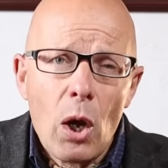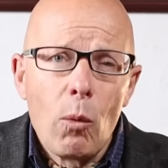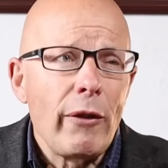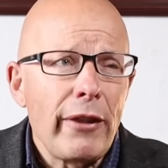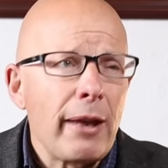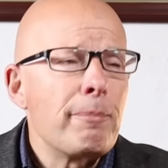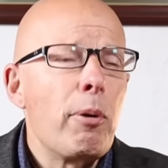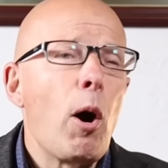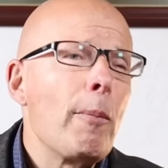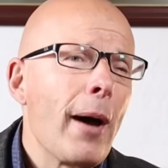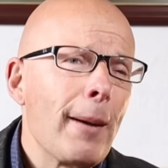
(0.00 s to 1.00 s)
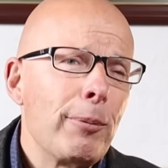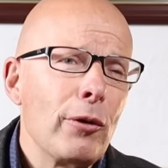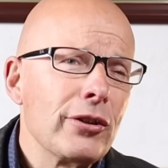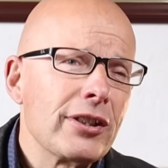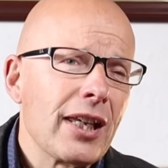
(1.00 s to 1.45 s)
When they pop up
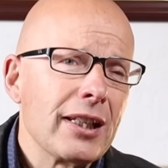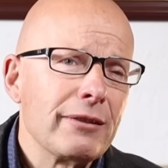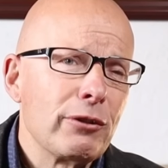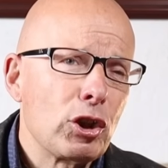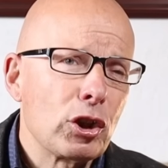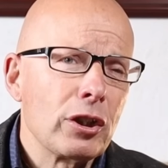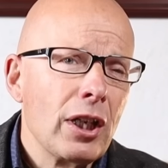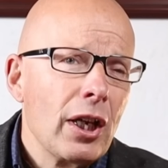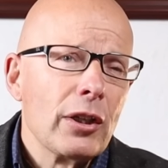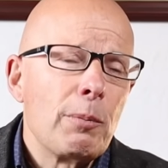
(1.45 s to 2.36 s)
on the television,